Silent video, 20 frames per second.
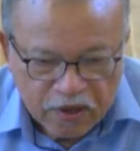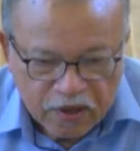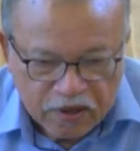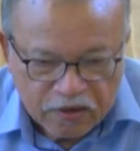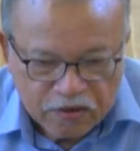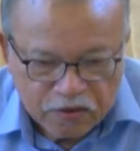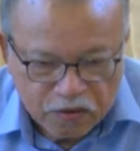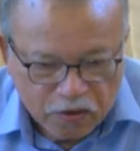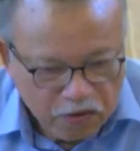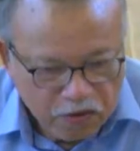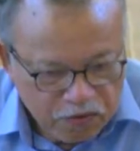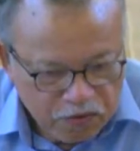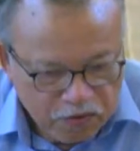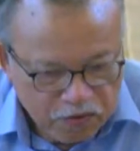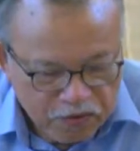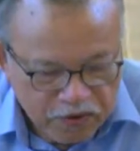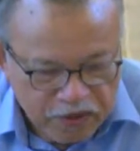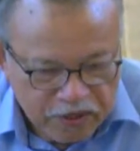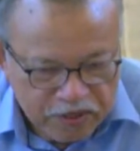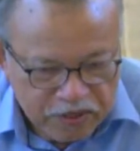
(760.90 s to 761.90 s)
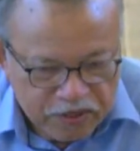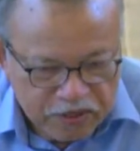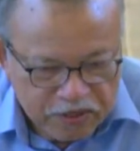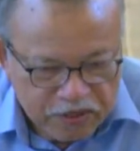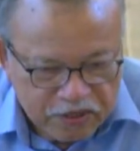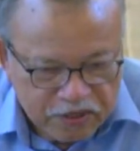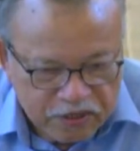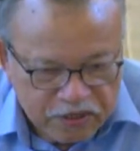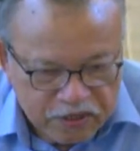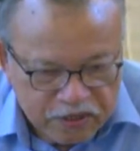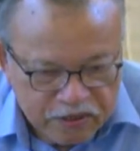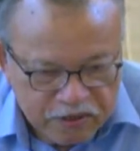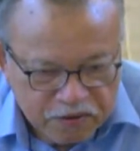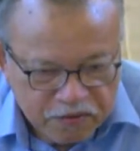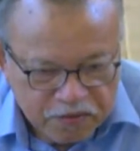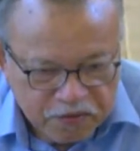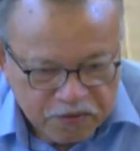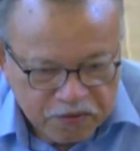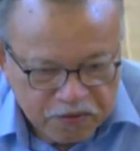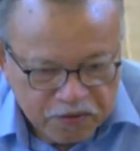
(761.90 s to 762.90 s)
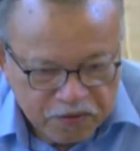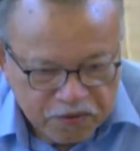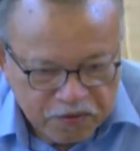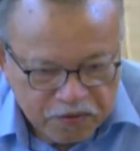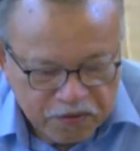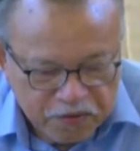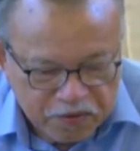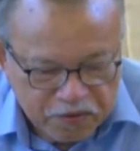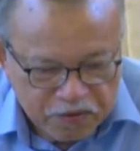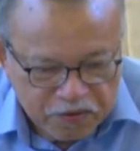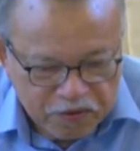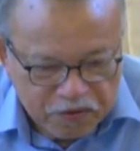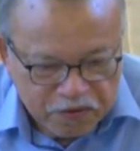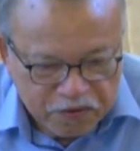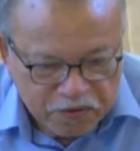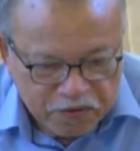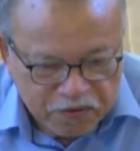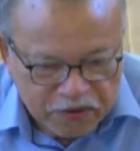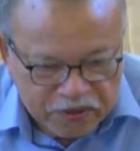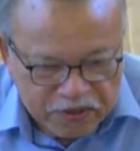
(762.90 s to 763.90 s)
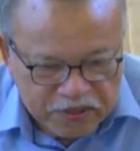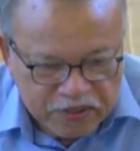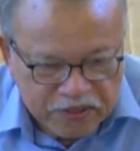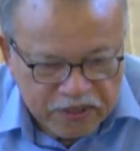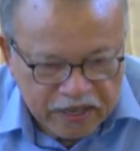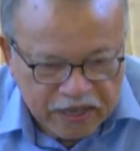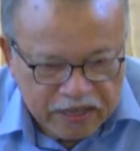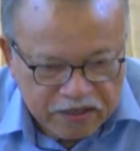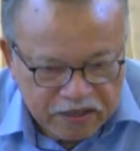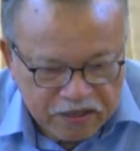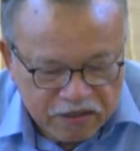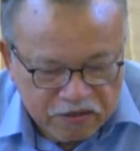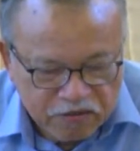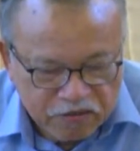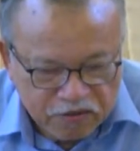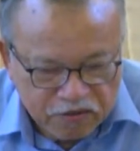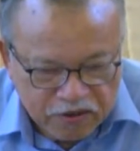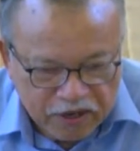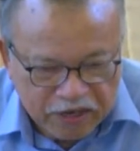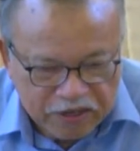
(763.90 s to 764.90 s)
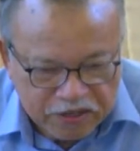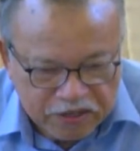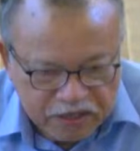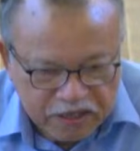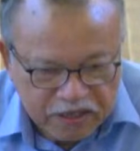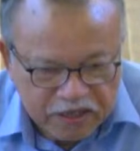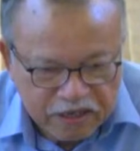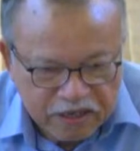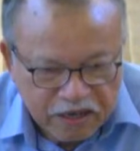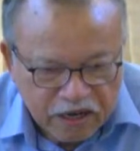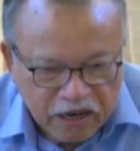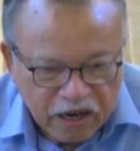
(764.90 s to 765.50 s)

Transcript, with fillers: So with, uh, with that introduction,